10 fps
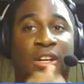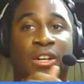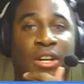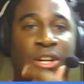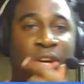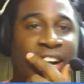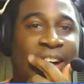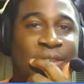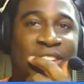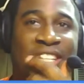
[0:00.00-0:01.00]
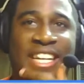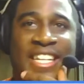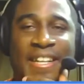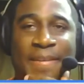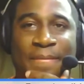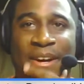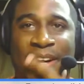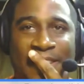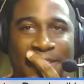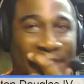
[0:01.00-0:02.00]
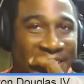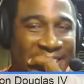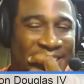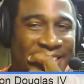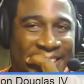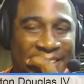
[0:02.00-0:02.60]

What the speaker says: Go ahead. I was going to say something. Well, go ahead, Susan.